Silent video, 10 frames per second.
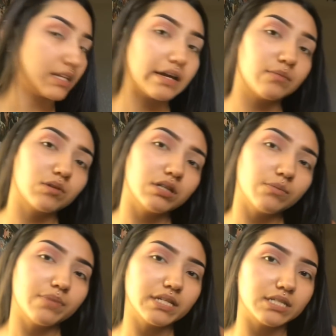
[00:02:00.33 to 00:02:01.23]
Now I'm going to
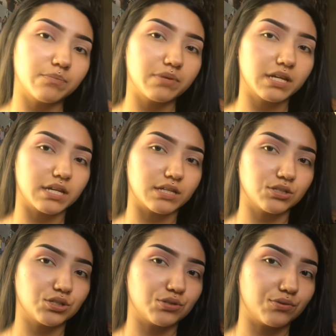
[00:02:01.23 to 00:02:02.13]
be dipping
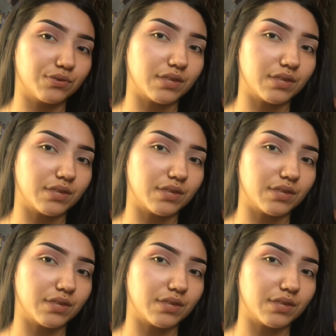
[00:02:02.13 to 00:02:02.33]
into